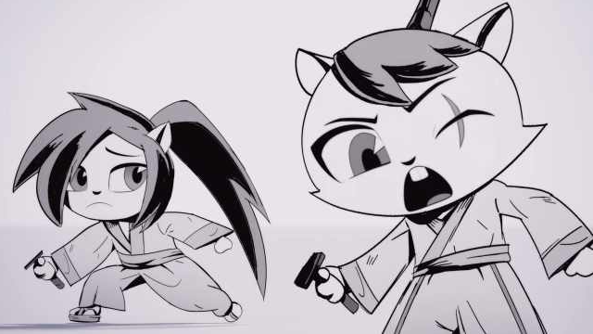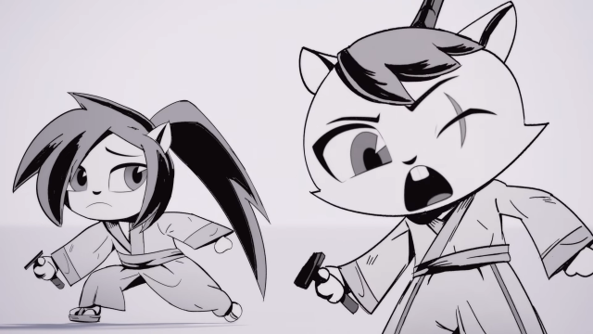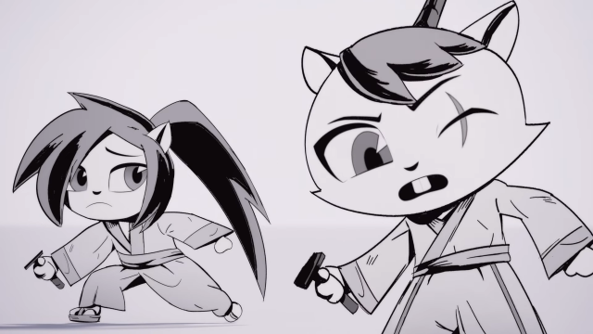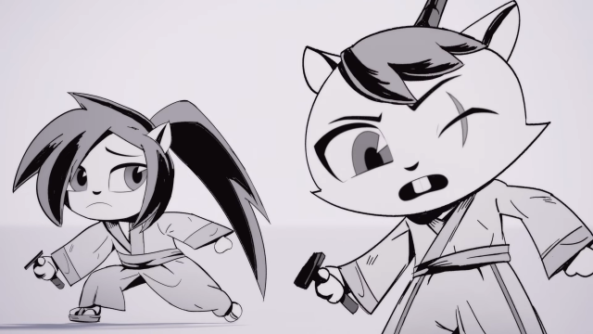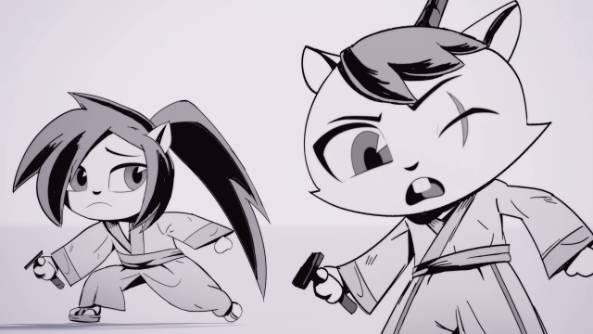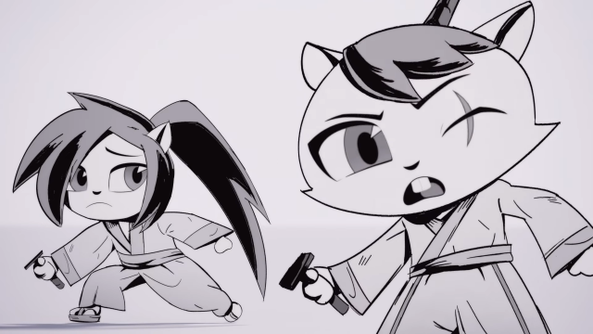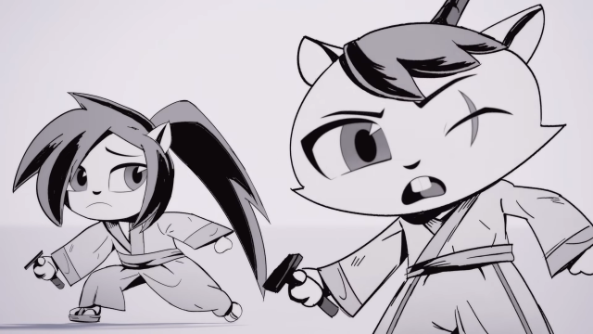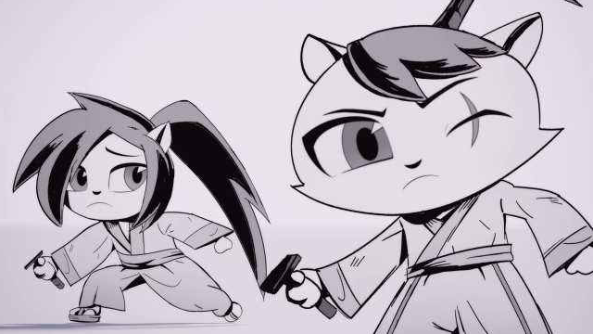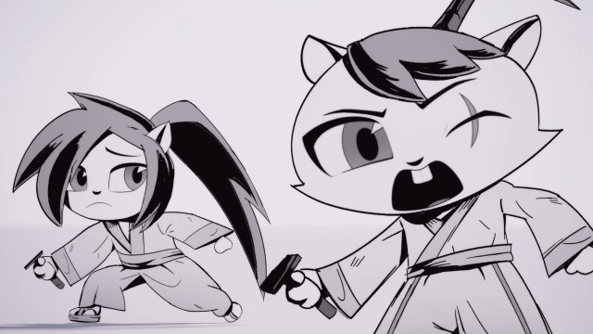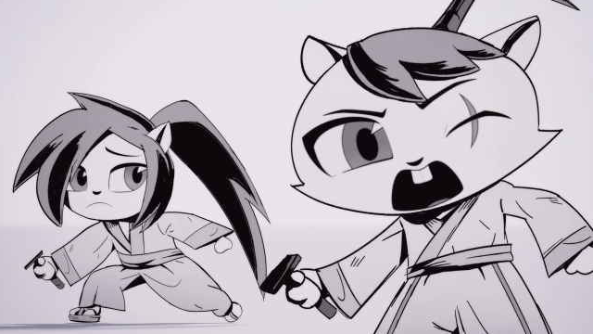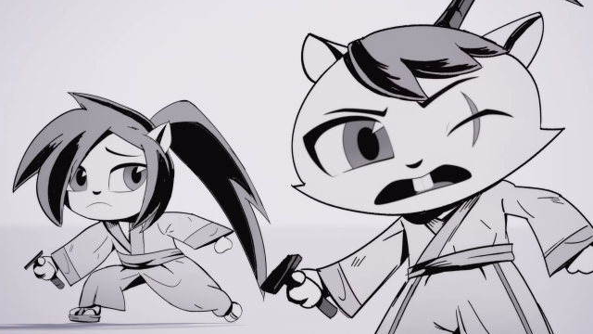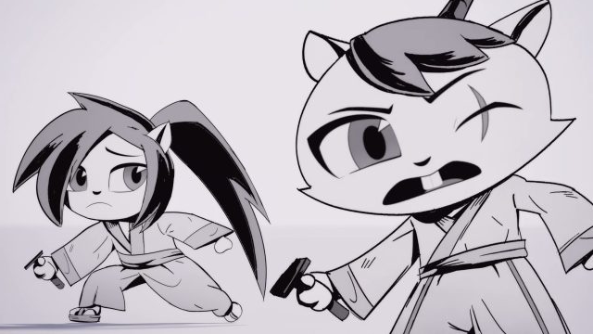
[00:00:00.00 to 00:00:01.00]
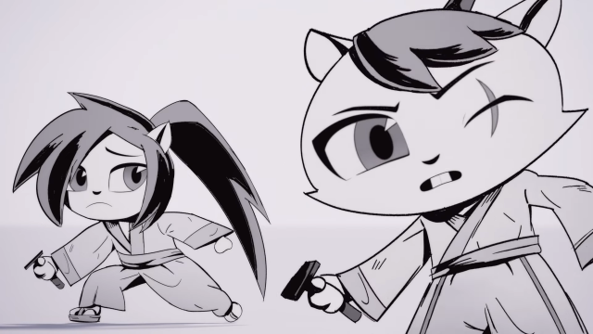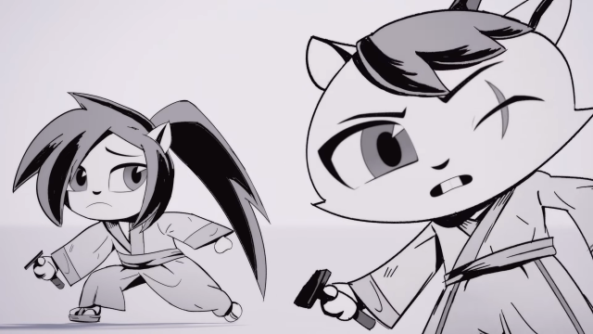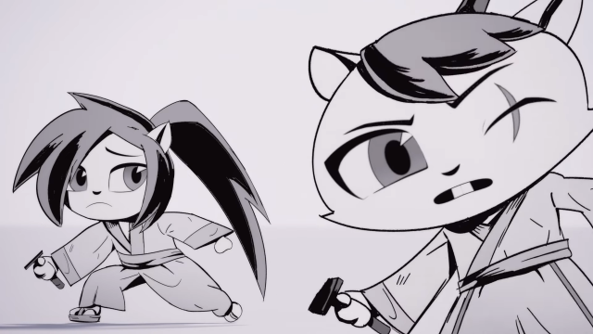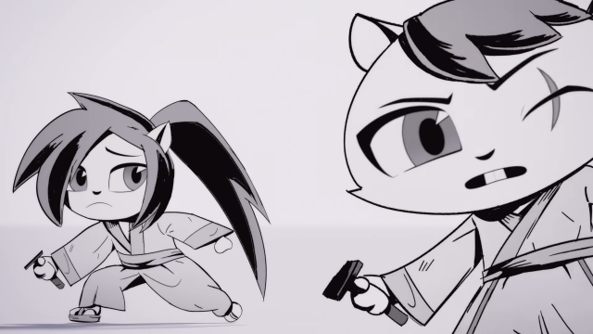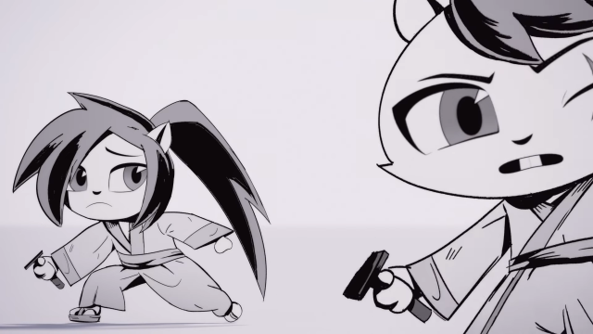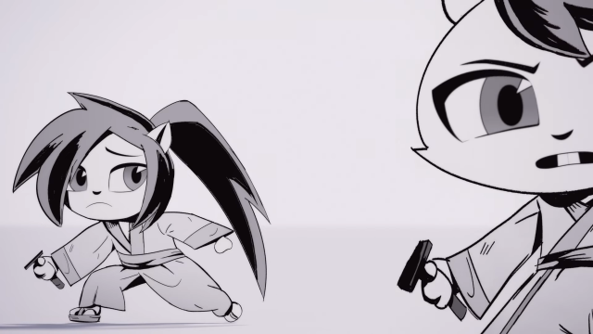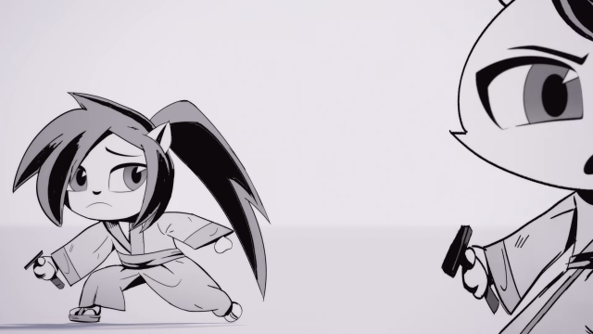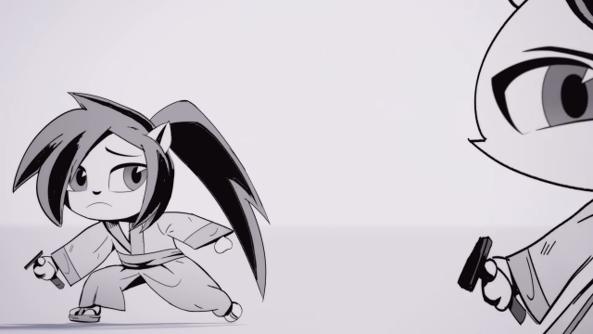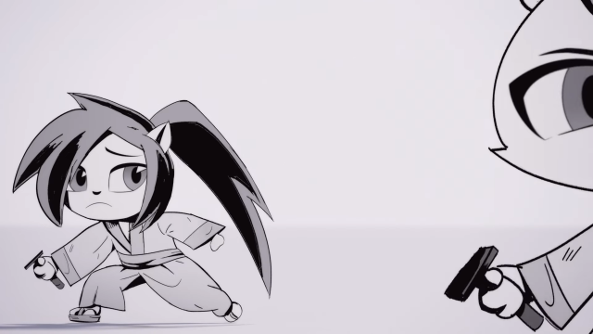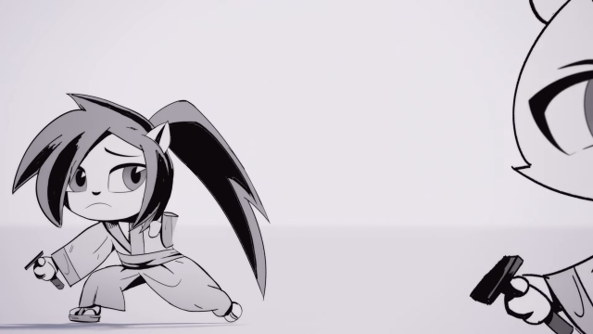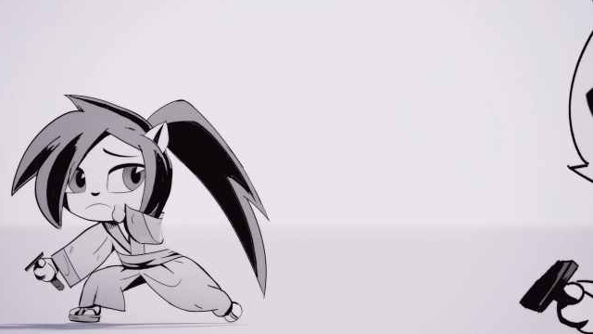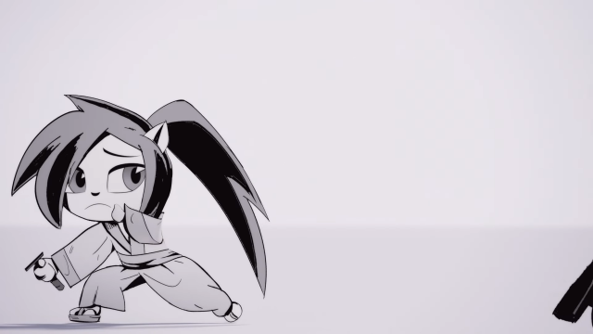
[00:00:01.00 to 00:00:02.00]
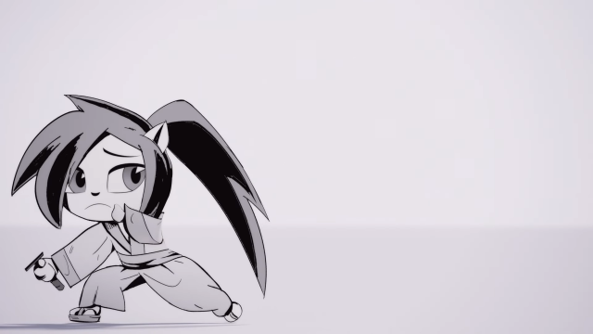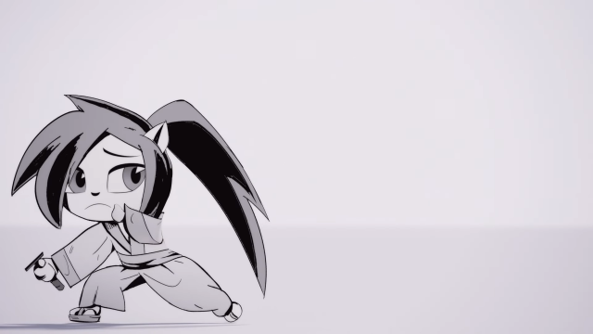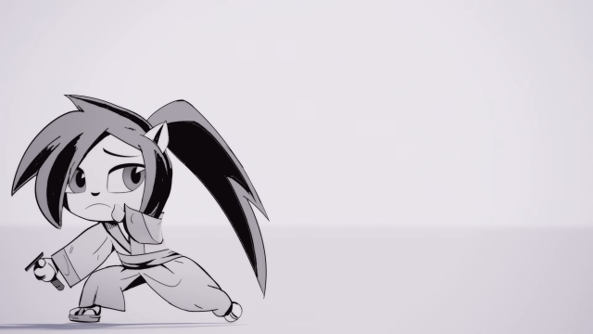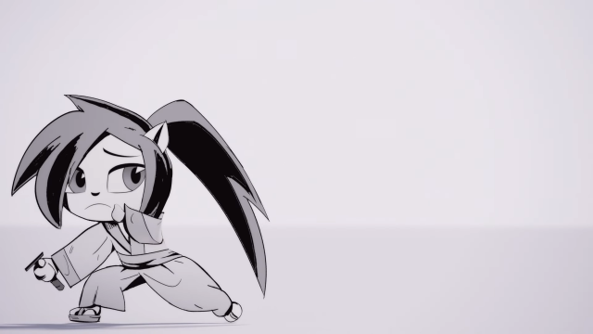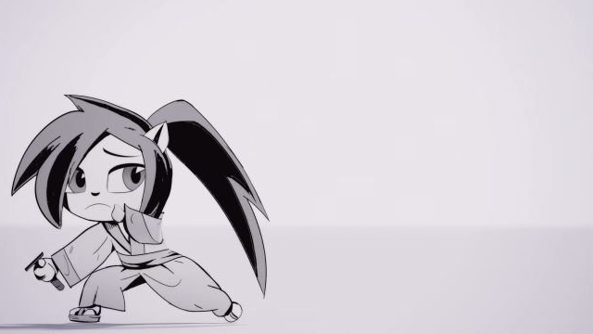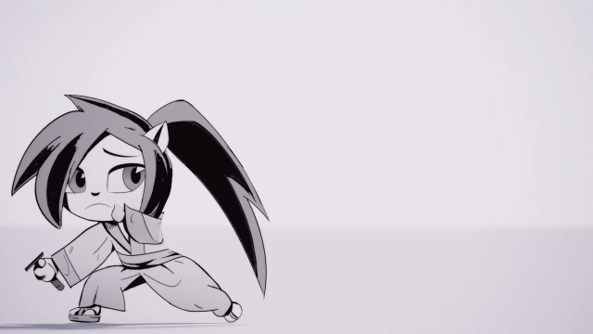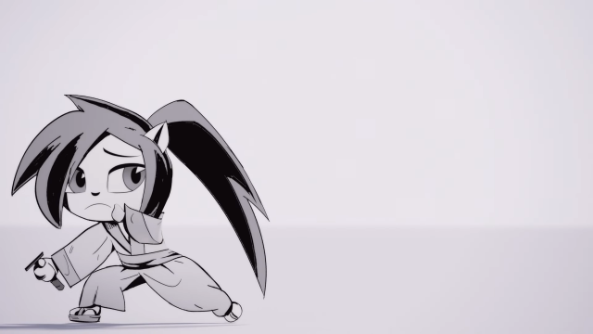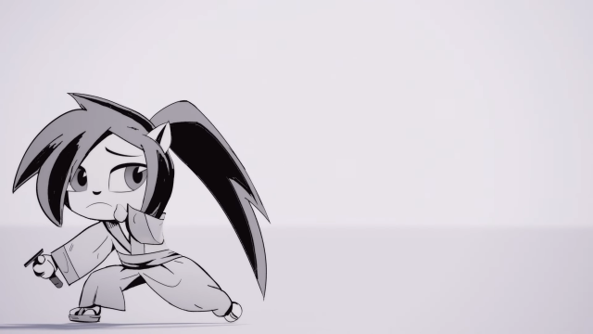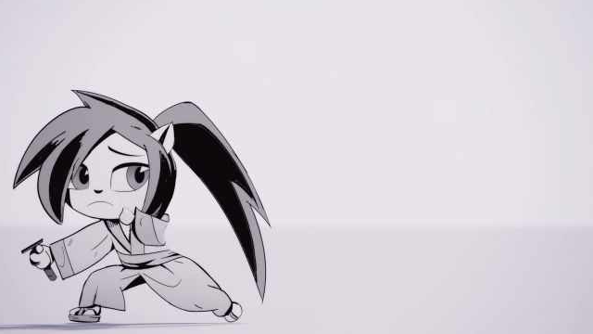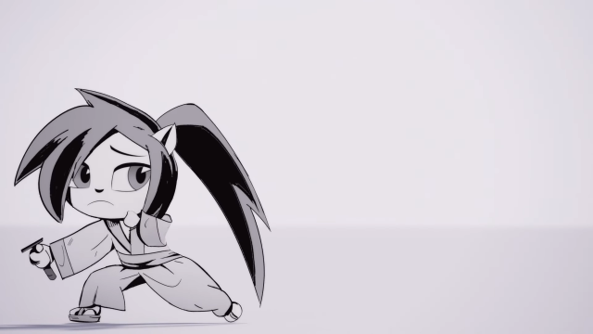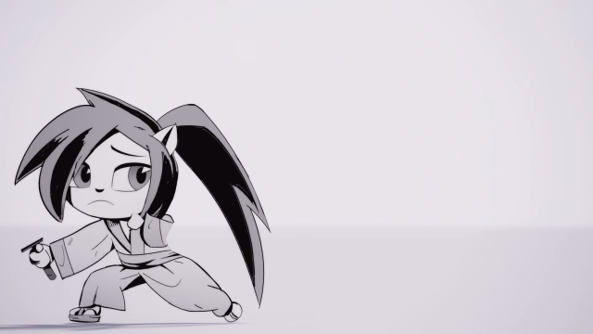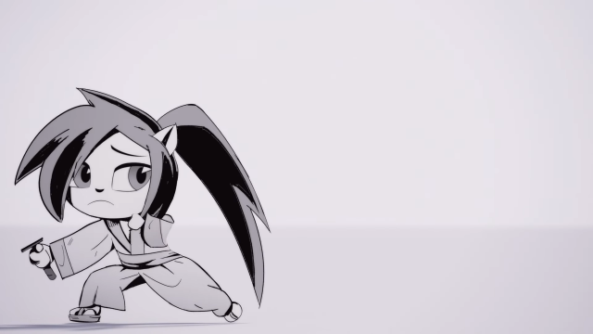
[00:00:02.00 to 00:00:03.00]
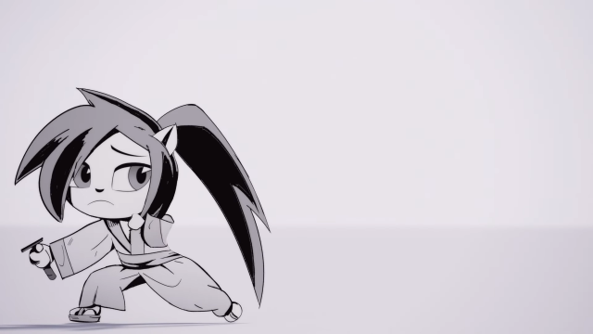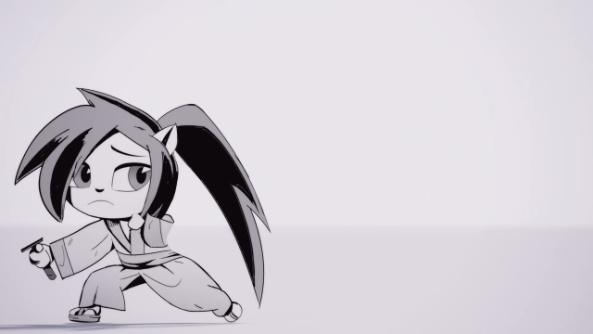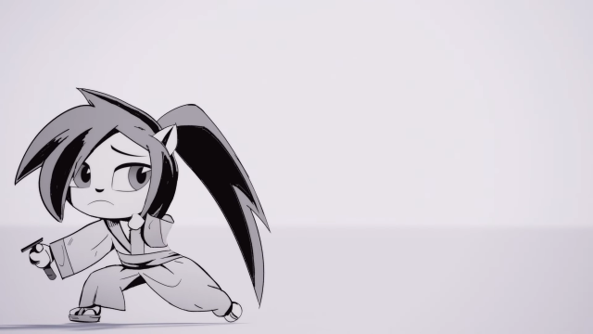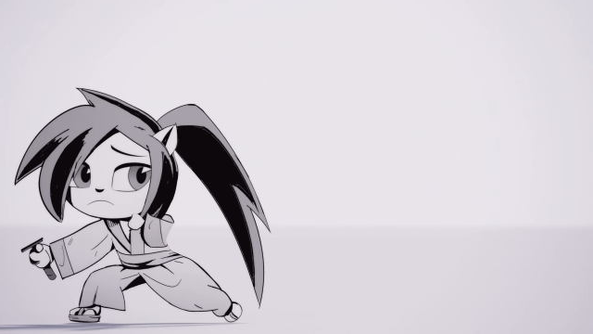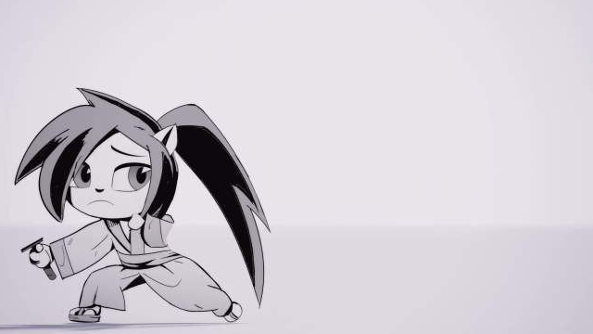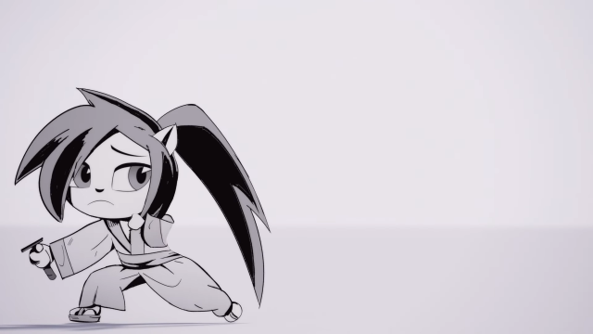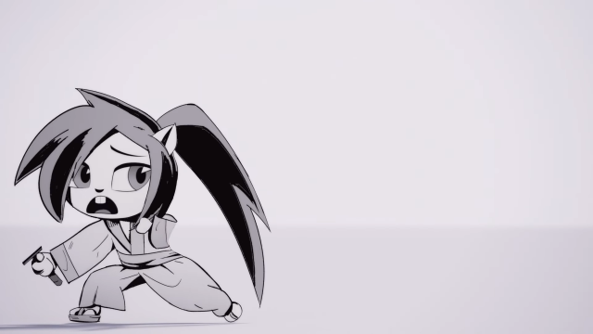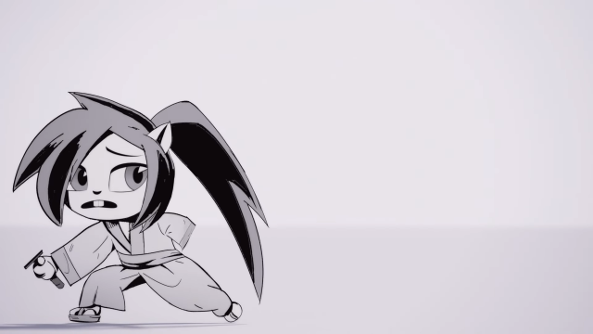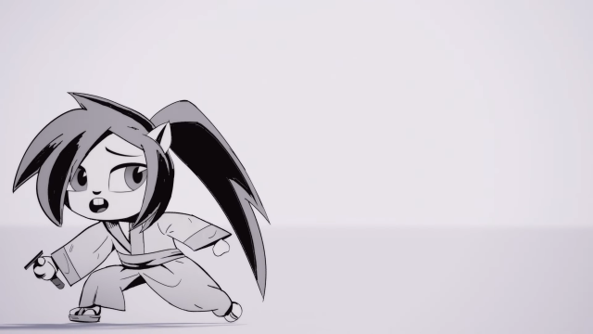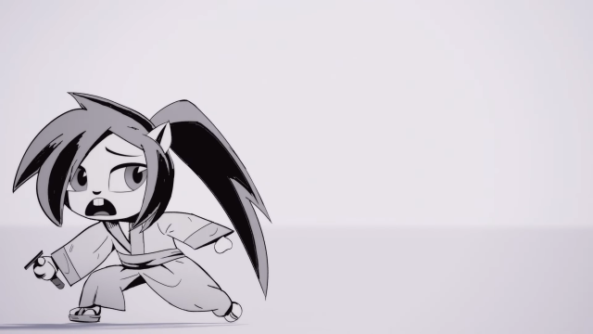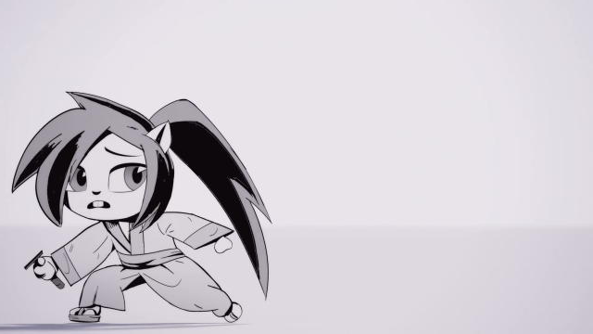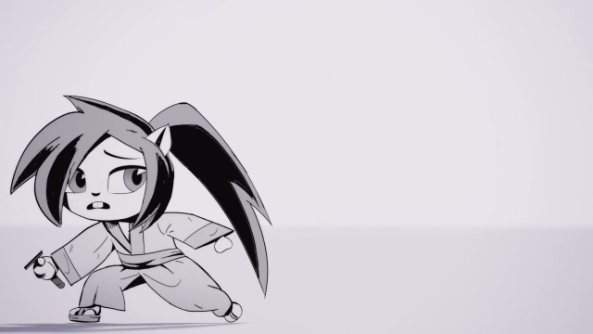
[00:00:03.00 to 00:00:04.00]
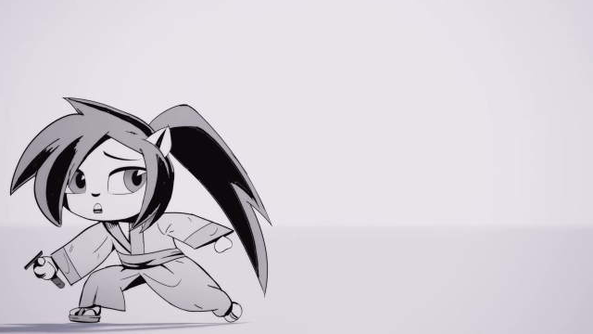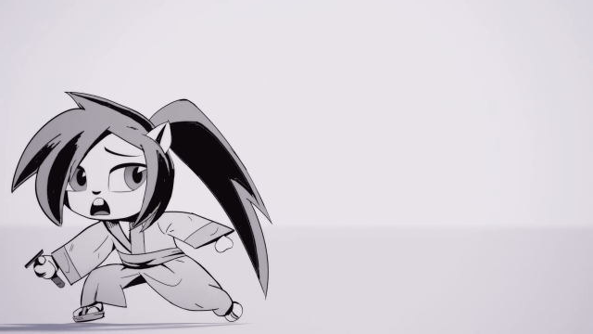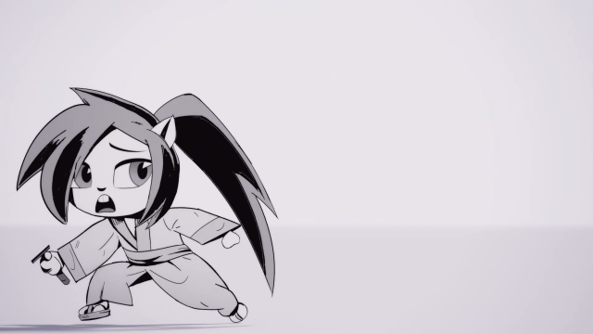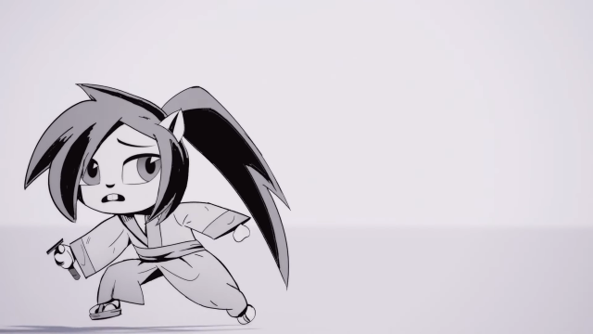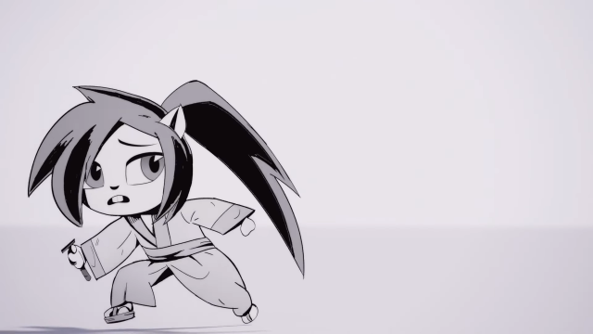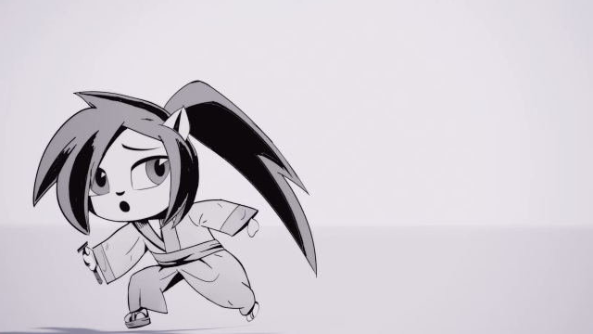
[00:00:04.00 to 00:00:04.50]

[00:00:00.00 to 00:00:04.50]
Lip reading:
[unreadable: no face in view]